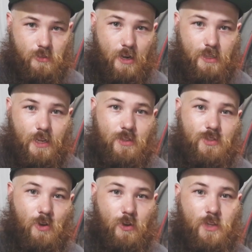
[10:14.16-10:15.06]
Talked to
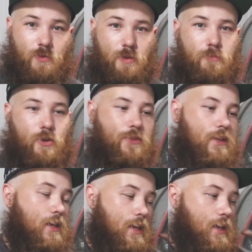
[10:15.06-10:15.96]
Sona S1 Built.
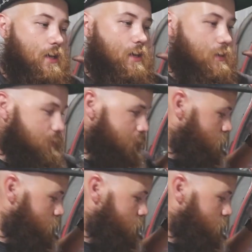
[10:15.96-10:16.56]
The